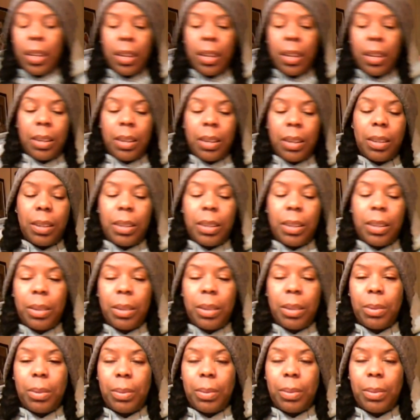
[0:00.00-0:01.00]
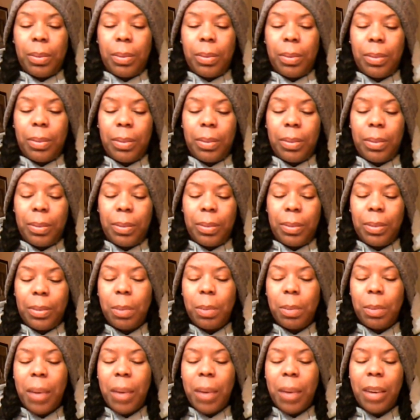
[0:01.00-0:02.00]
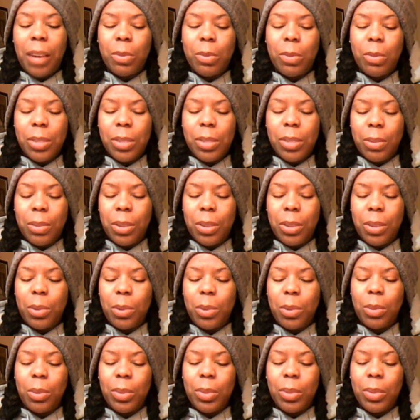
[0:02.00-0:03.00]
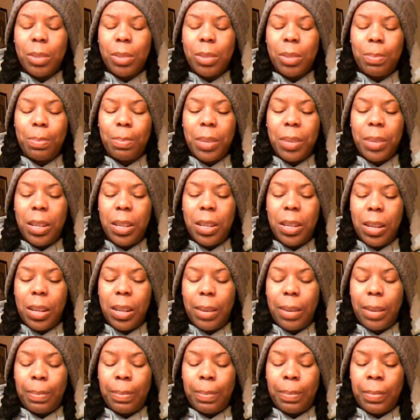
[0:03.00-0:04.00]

And the pattern was so cute. It was a beanie.